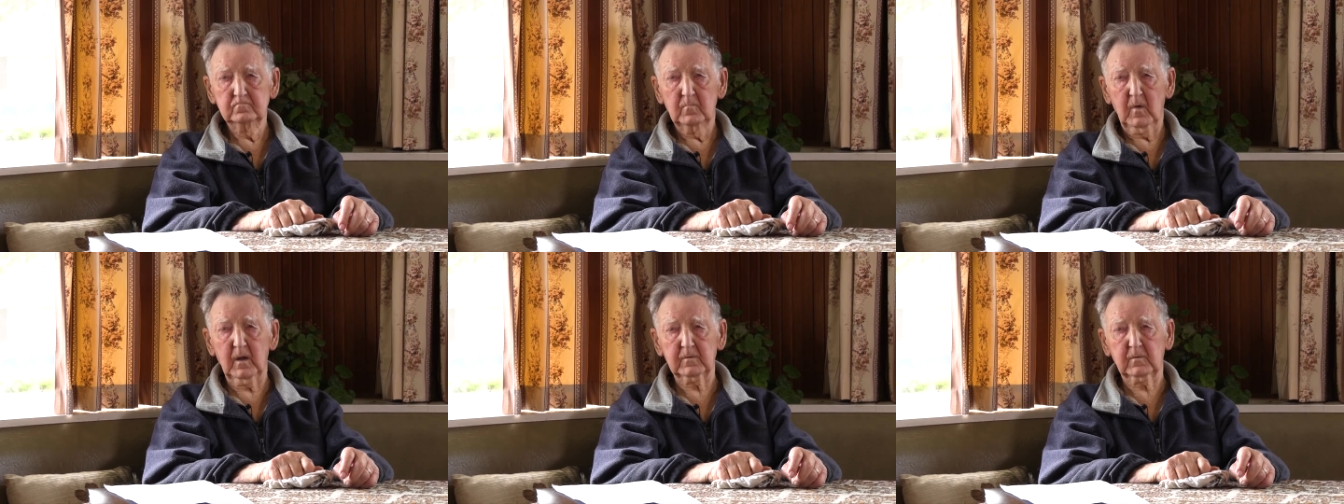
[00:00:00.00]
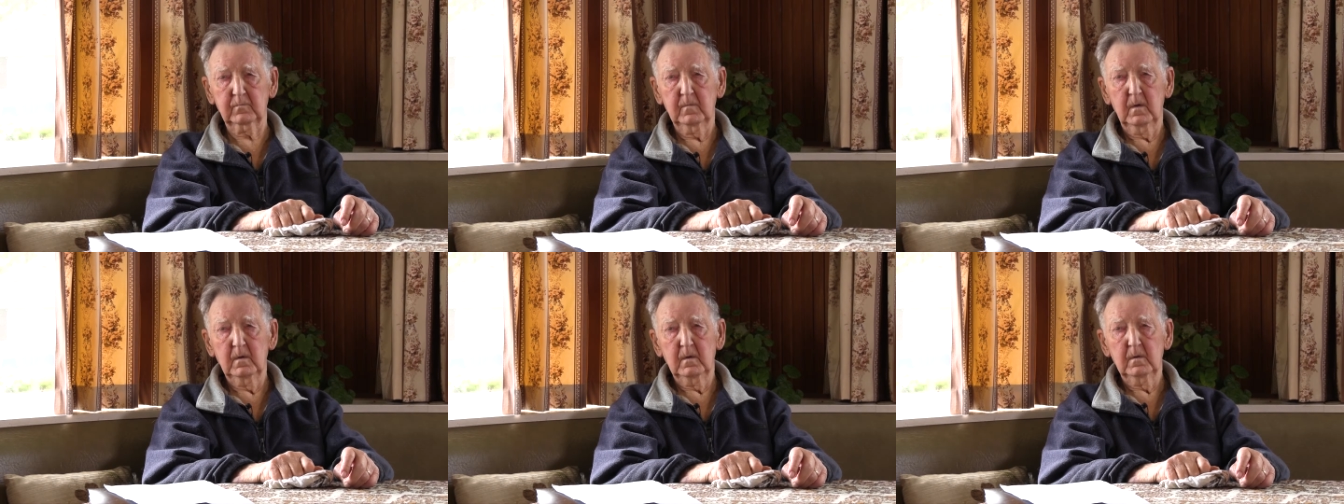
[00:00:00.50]
I
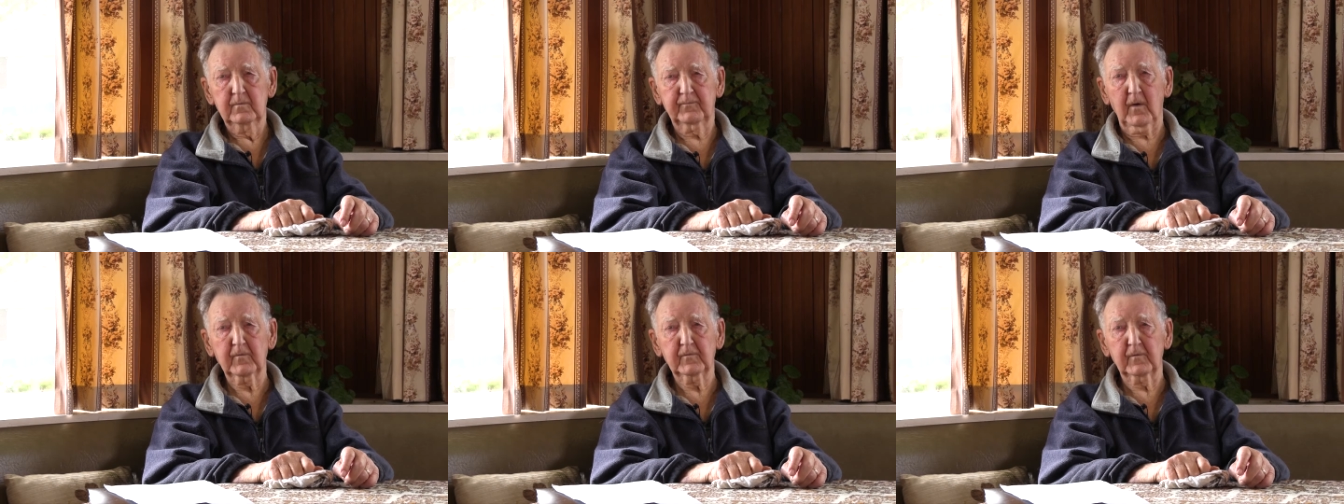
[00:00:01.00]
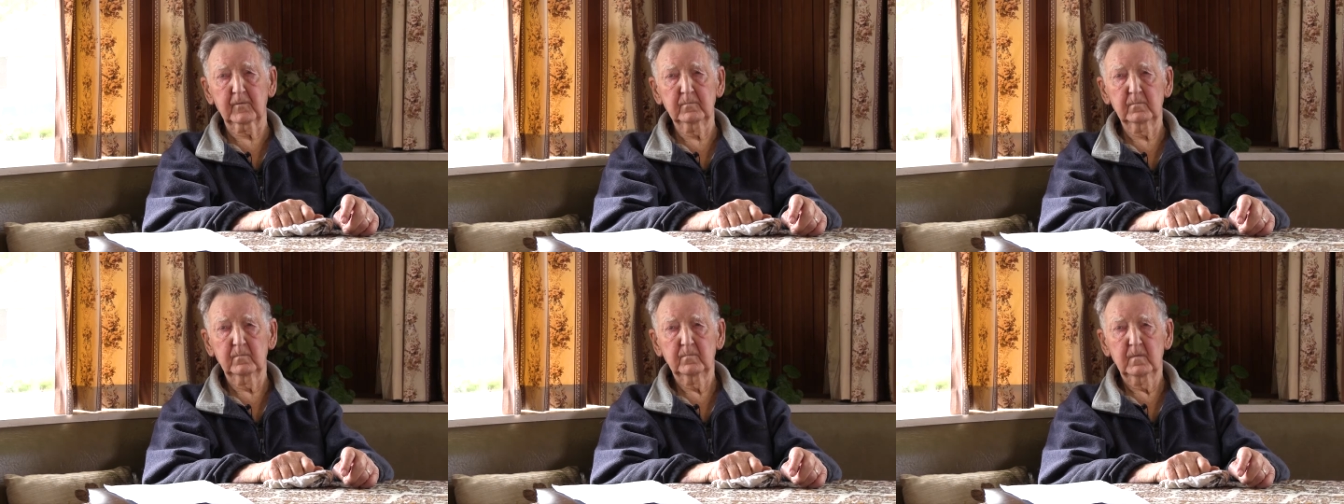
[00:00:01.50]
phoned
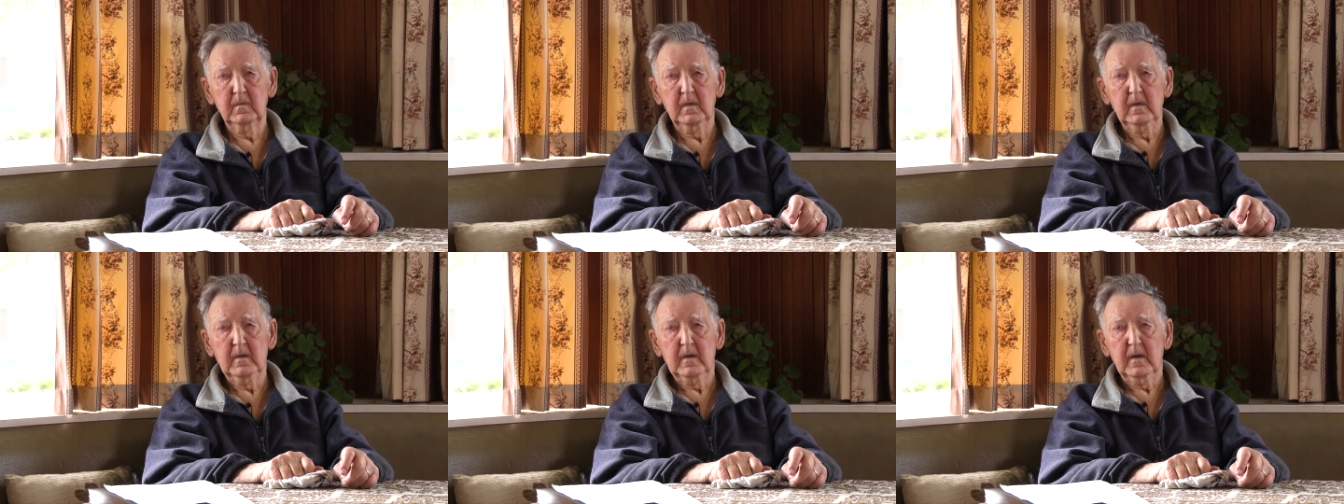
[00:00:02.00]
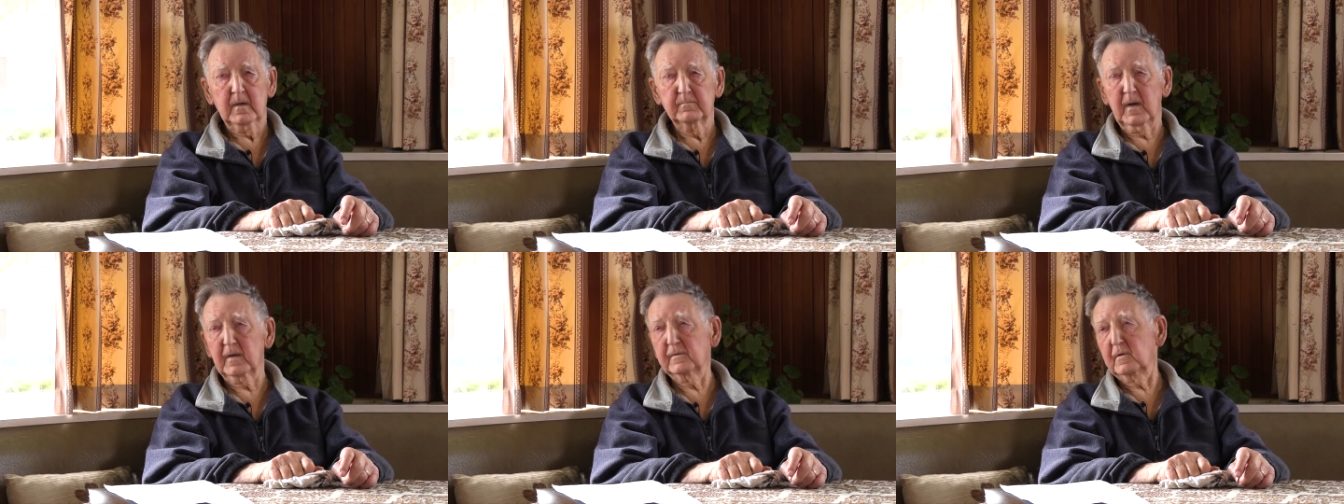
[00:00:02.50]
them,
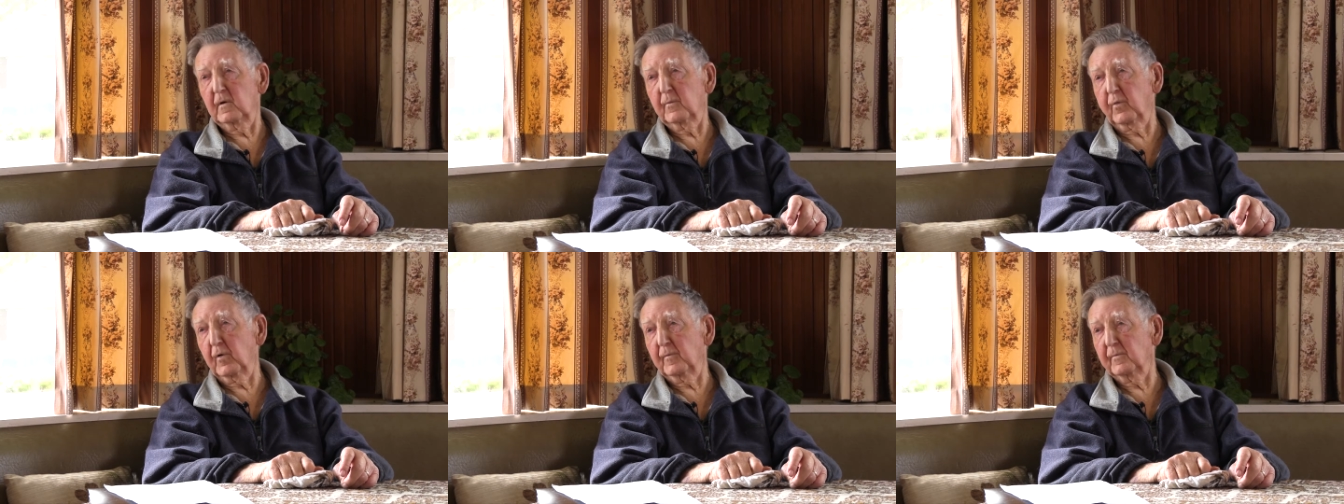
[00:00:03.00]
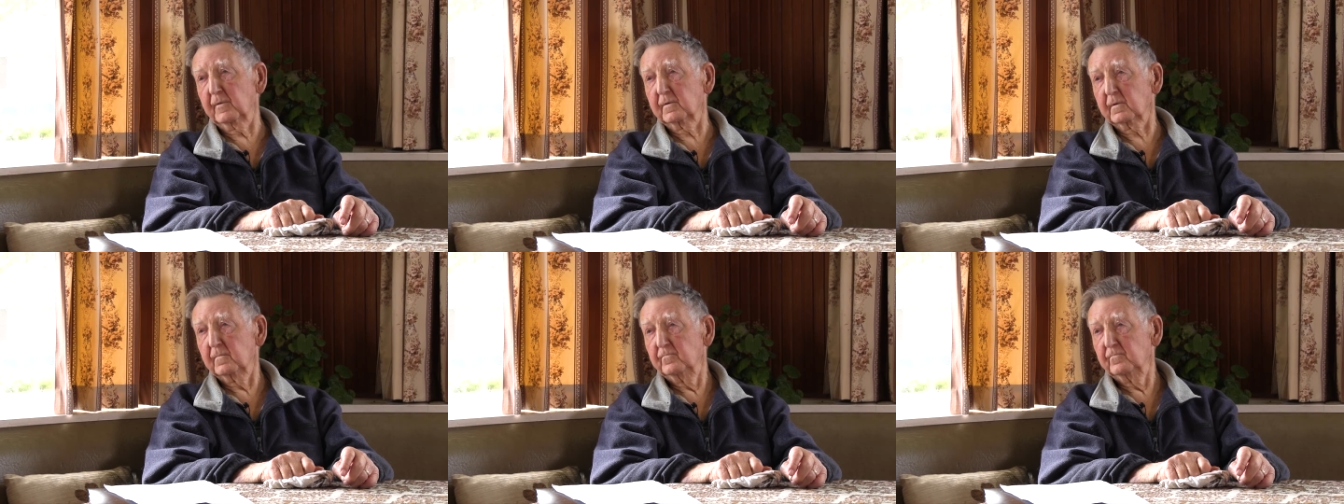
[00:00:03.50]
made an appointment,